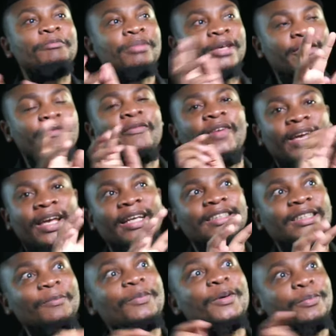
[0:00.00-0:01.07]
the big
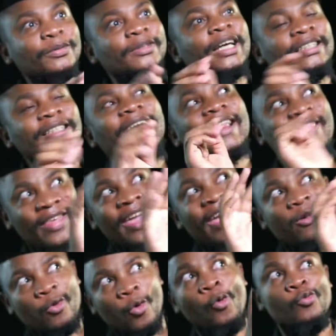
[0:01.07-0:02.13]
figures, the people that are
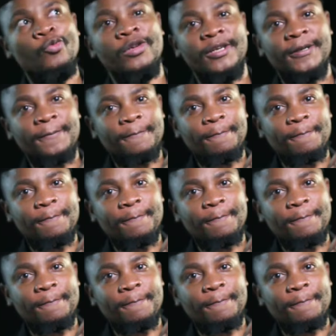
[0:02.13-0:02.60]
there known,